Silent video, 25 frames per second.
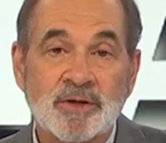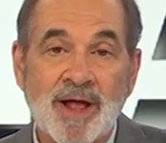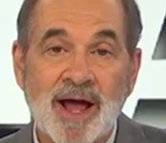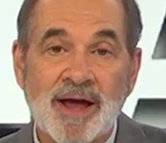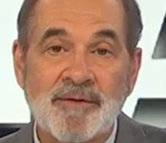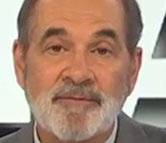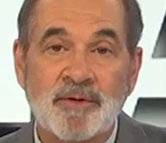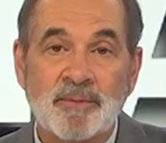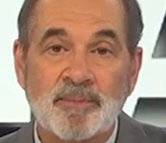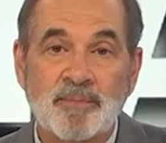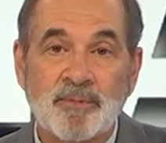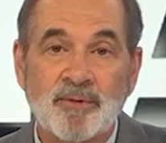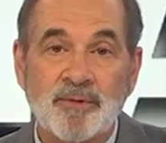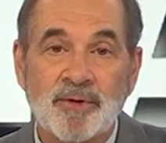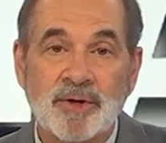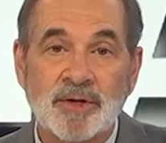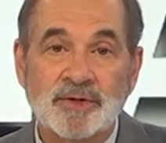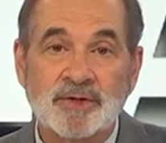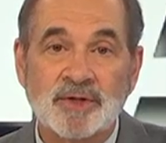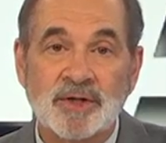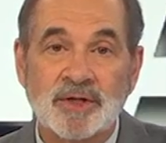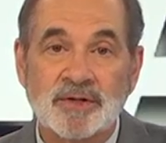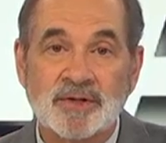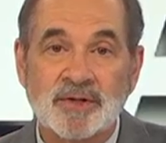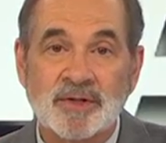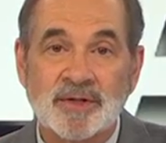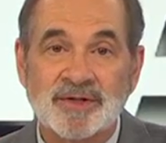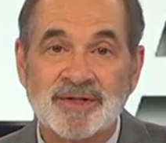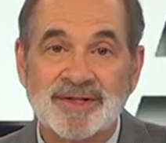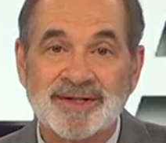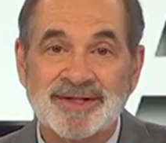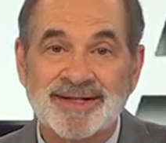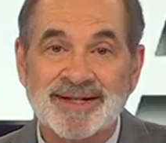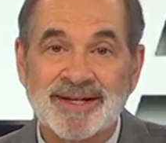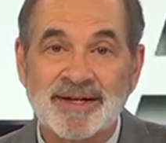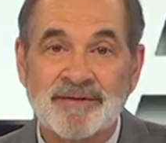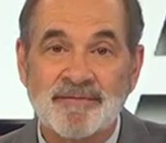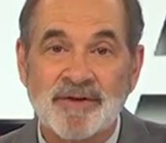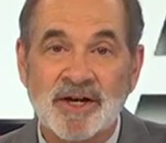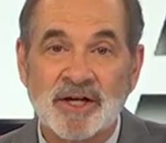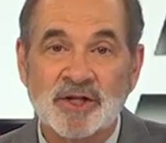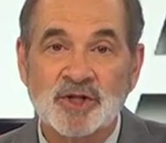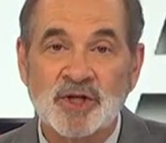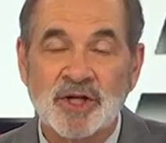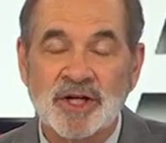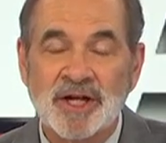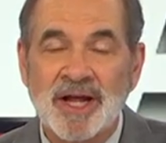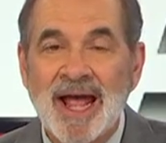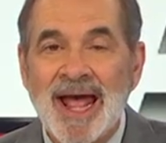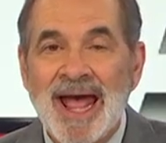life in prison since his
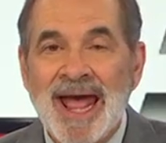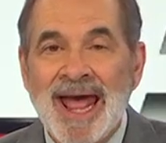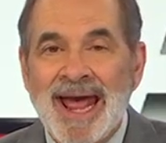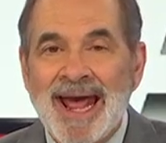conviction